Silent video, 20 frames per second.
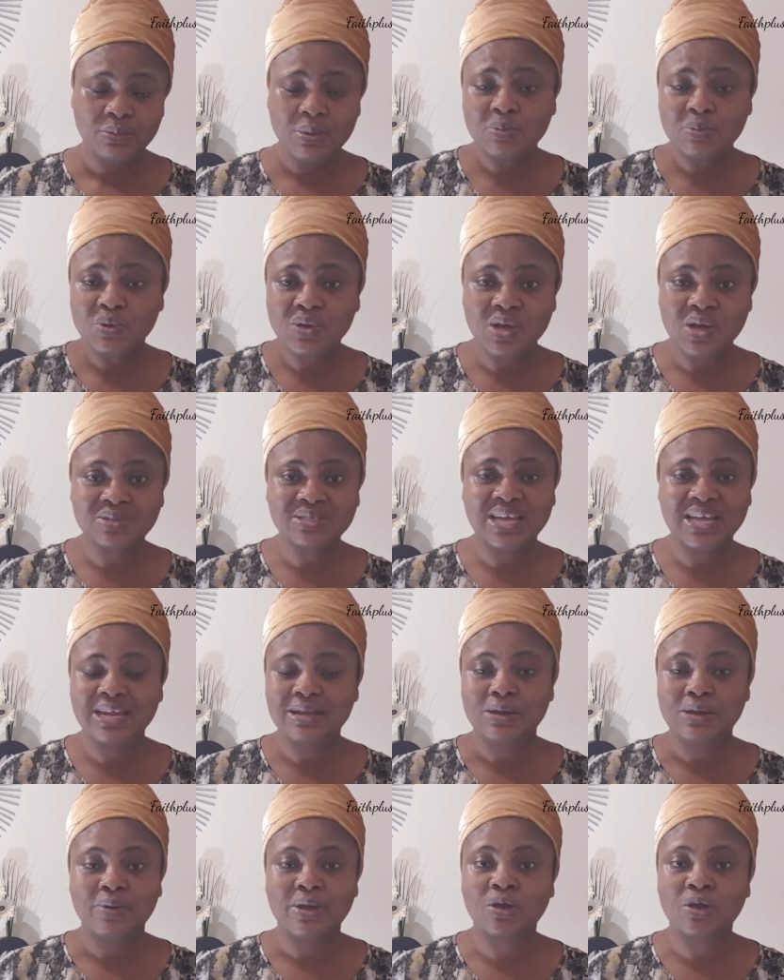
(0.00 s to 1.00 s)
People
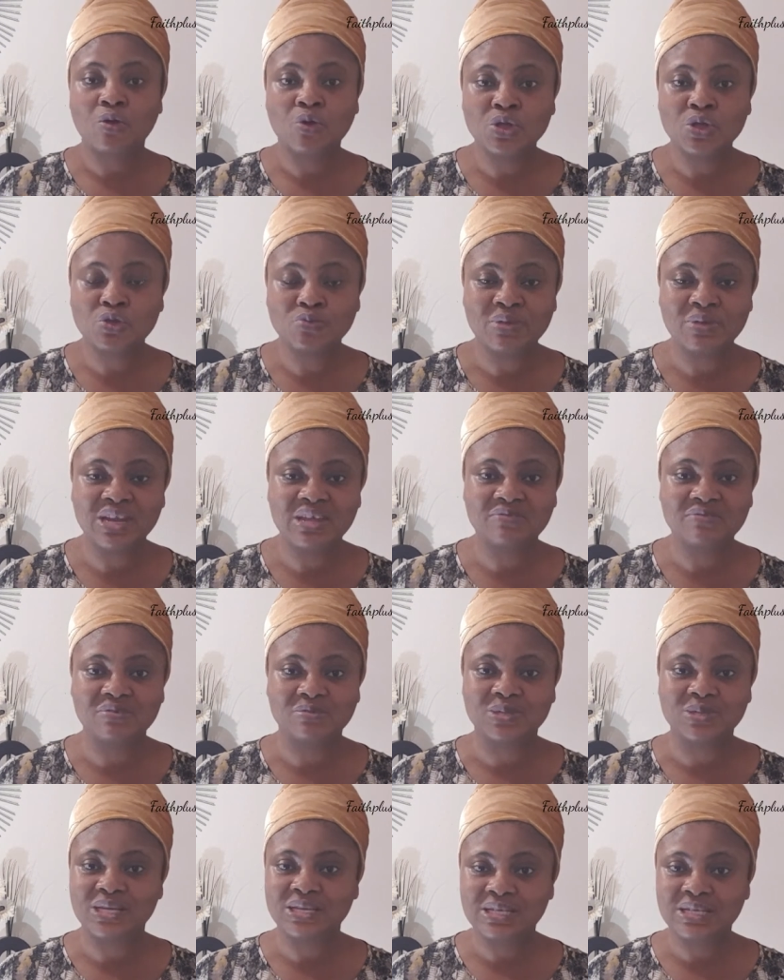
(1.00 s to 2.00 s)
doubted him. They were not going to believe
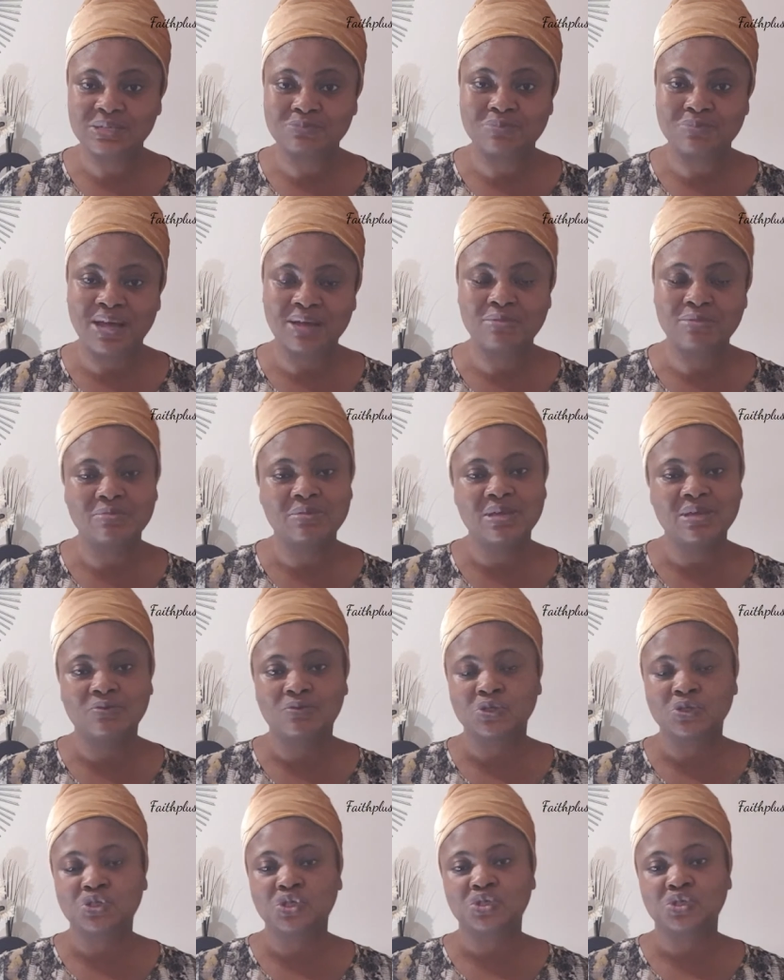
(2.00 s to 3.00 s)
him. Say, this man, maybe he
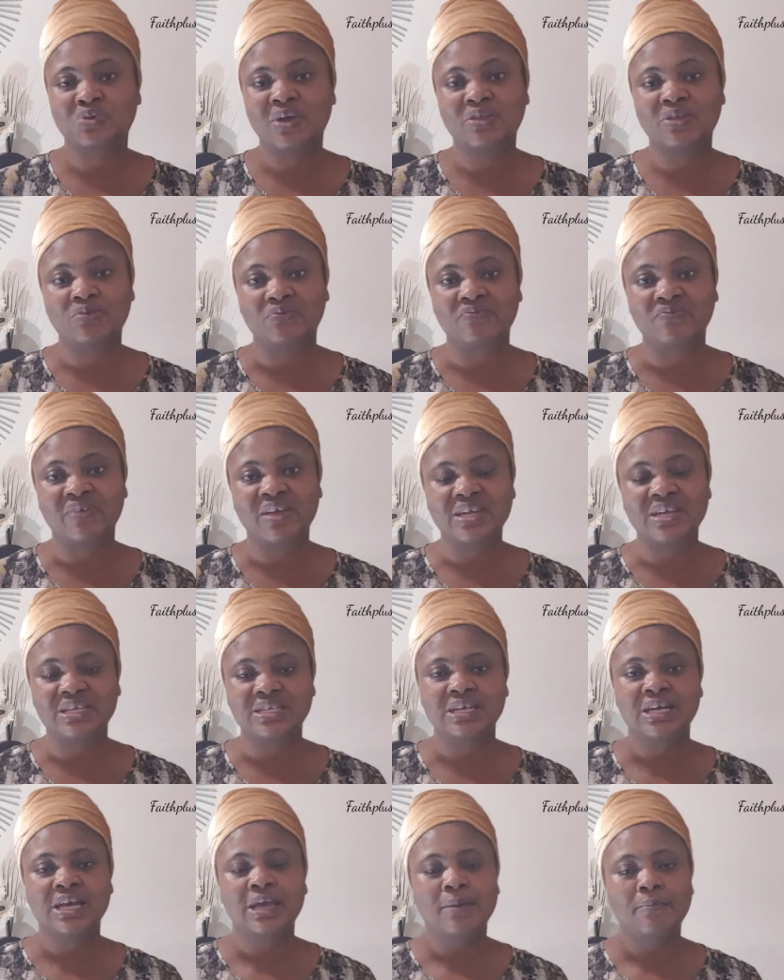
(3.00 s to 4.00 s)
was just trying to vein
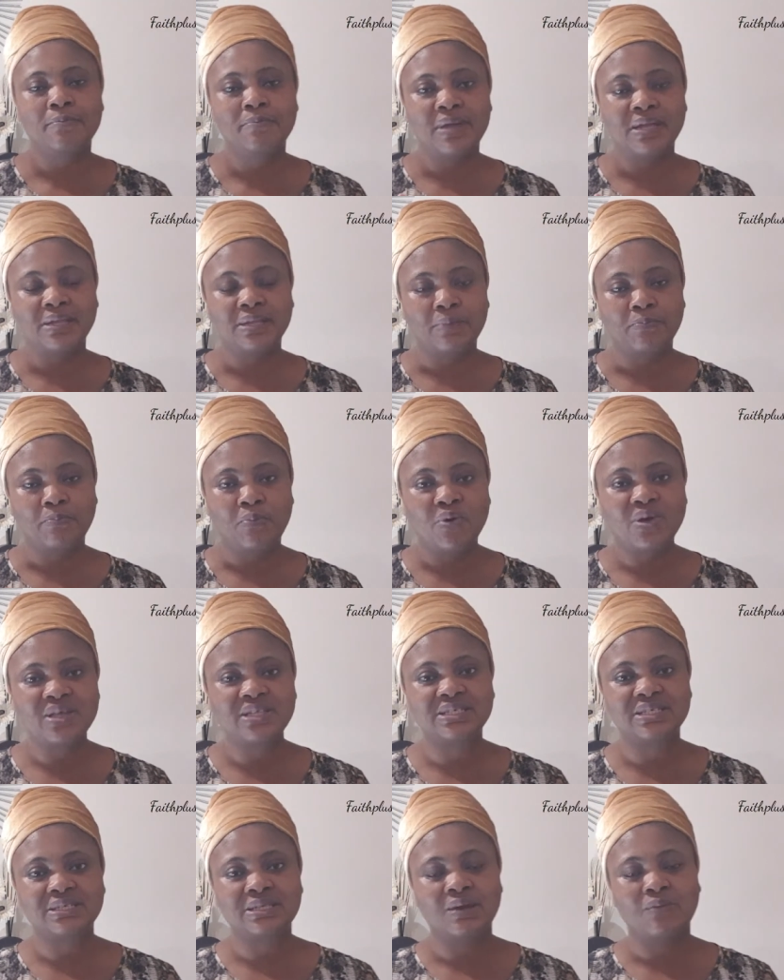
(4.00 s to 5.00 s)
it. But the
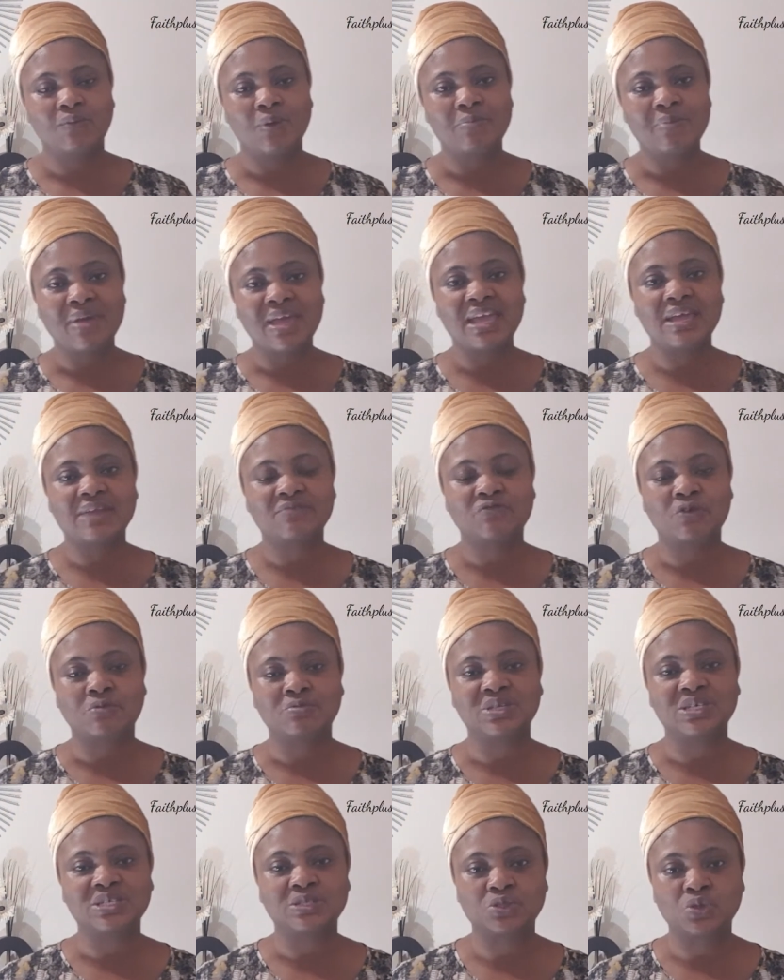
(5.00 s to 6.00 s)
point we're making
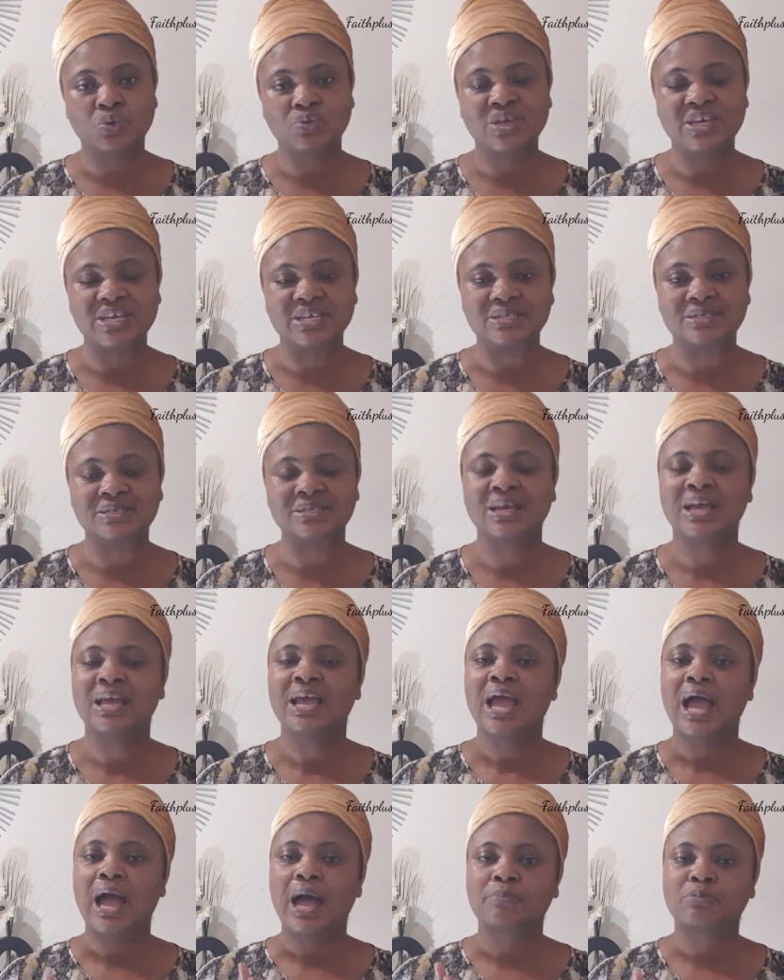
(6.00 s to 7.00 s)
from this story is,
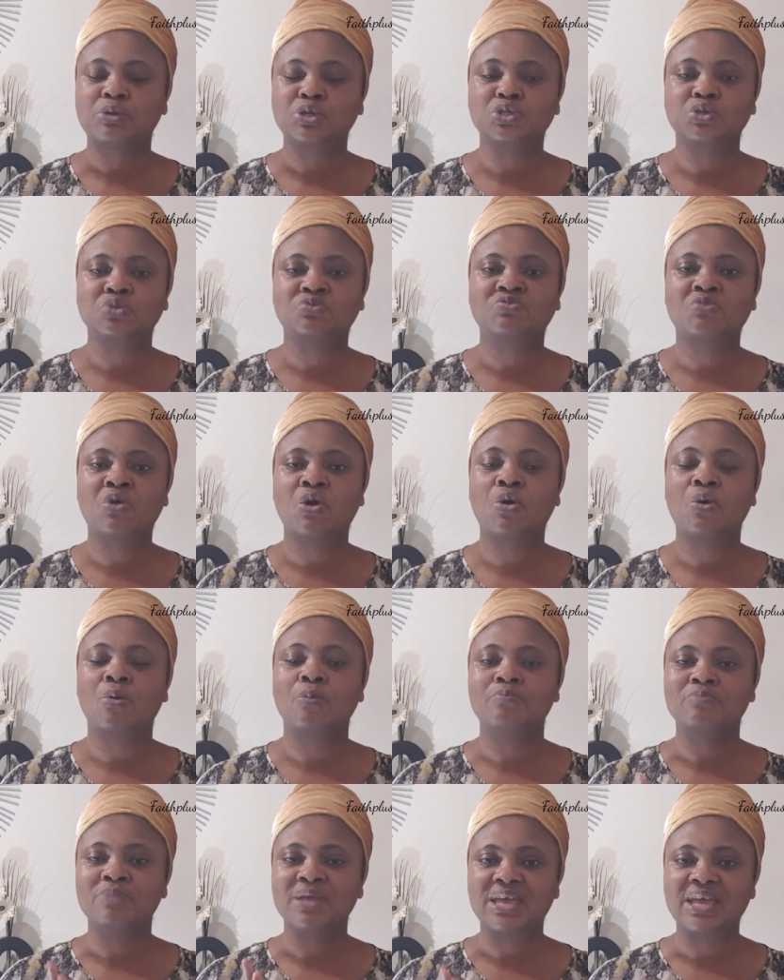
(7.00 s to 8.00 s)
Apostle
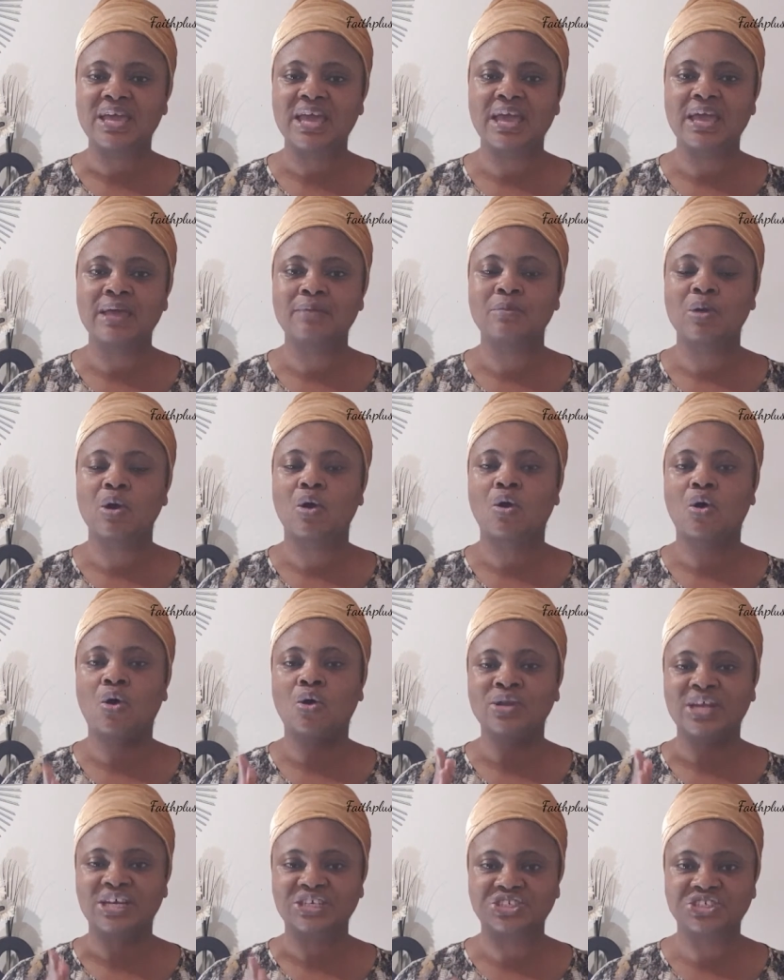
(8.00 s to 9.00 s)
Paul became
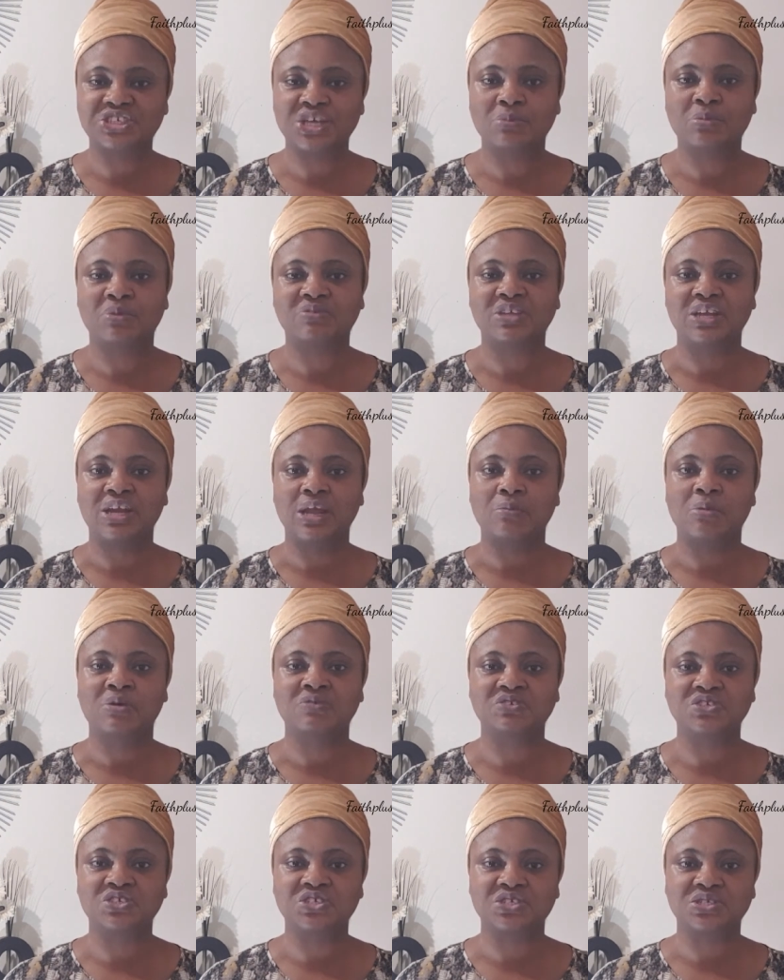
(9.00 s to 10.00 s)
unashamed of the name
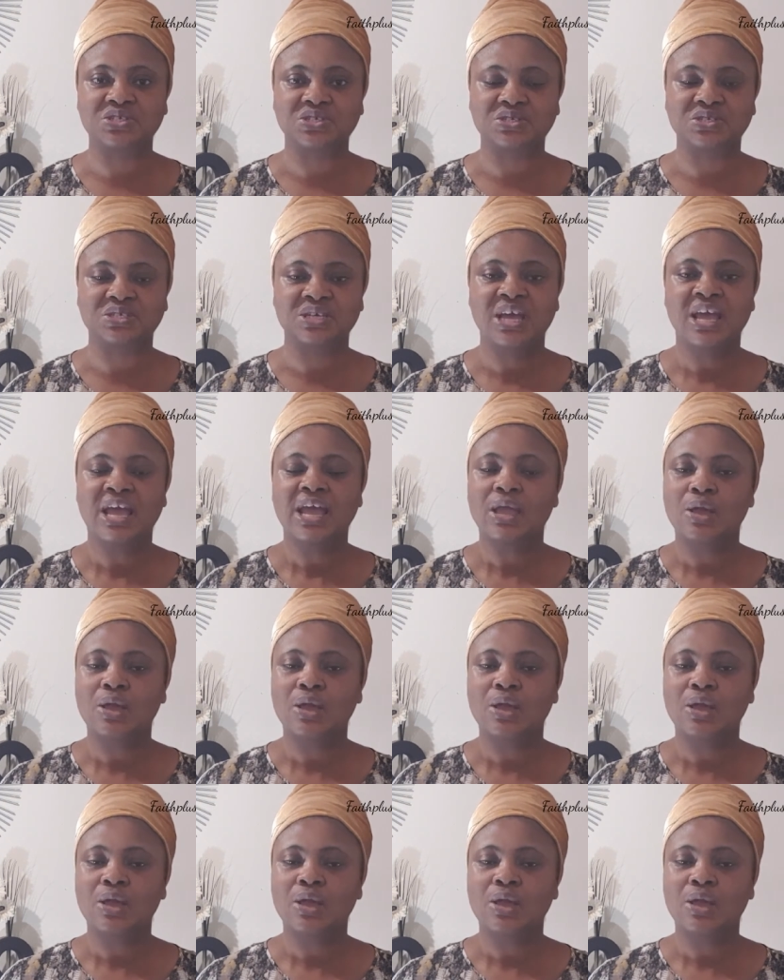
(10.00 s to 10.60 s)
of Jesus.